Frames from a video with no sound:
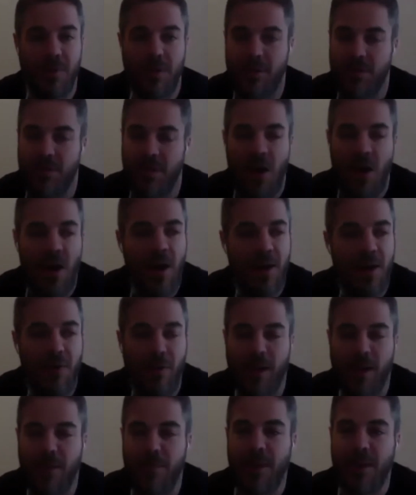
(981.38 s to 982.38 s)
highly
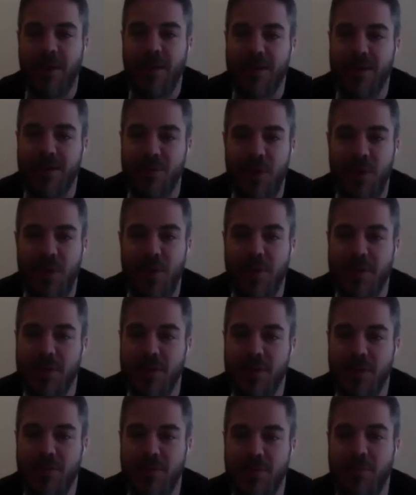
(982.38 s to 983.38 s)
recommend it as well, in
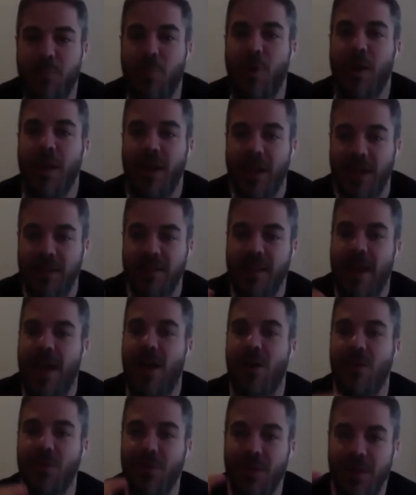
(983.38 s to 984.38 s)
terms of breaking
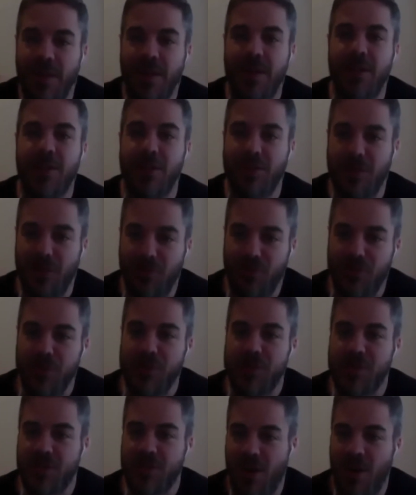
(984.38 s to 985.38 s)
down the different
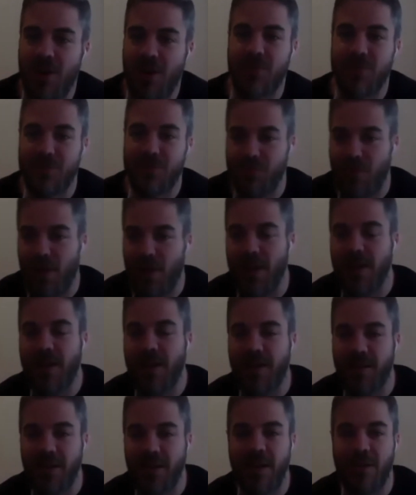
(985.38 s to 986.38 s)
styles, right,
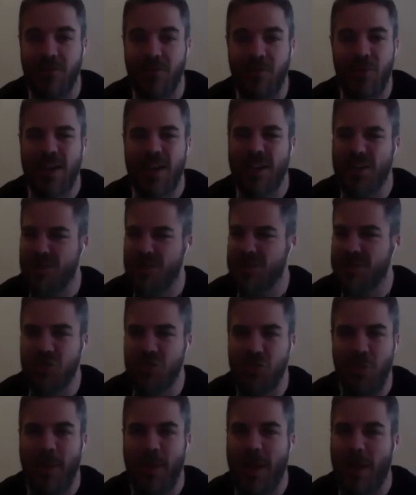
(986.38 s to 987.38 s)
and really just
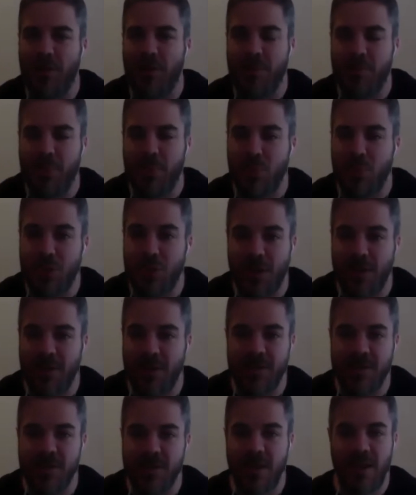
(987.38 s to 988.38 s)
stripping out the bullshit.
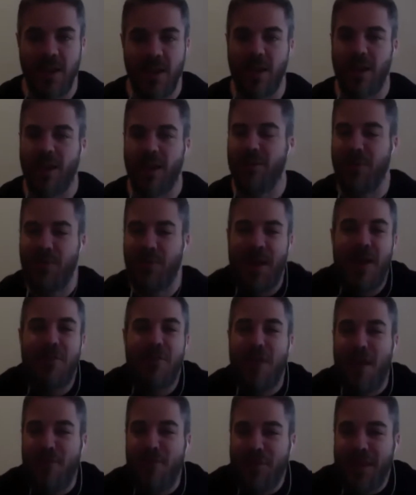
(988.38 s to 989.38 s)
Because like when
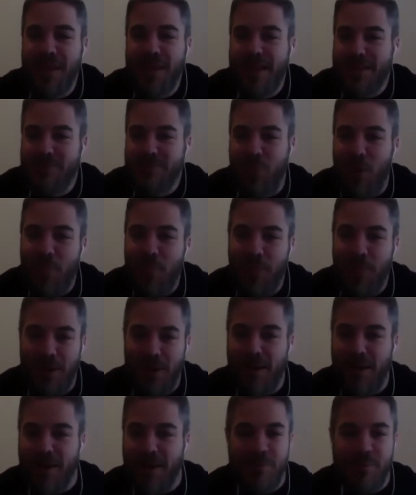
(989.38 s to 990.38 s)
everything gets popular,
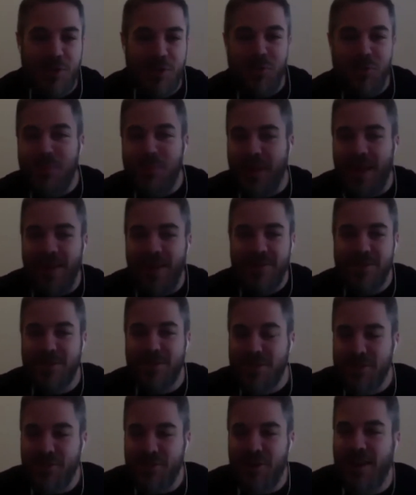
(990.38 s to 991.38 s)
like I'm sure we'll get onto the
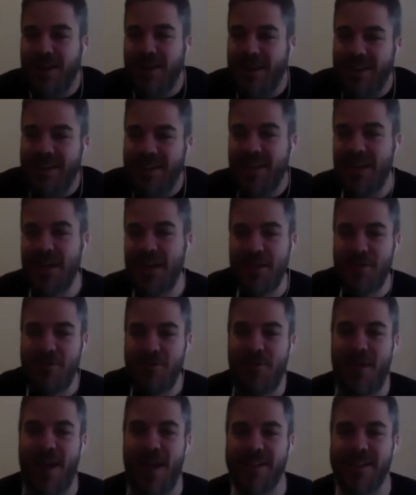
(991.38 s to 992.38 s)
training
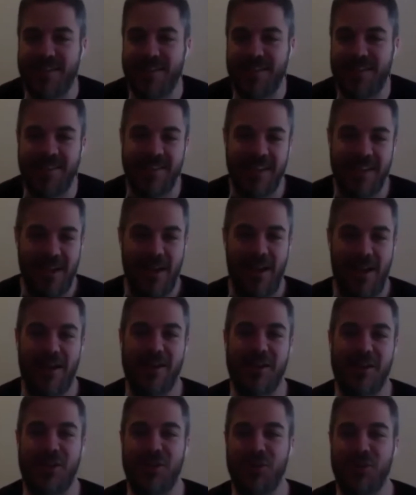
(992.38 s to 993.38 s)
fads
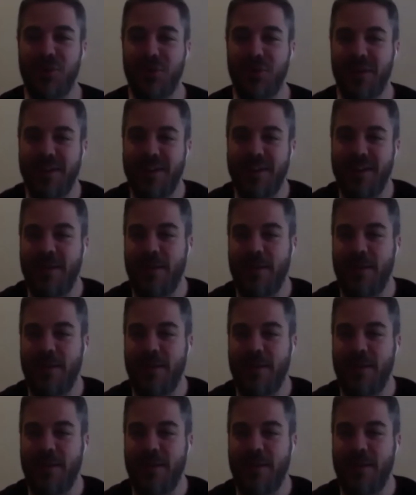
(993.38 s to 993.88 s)
shortly,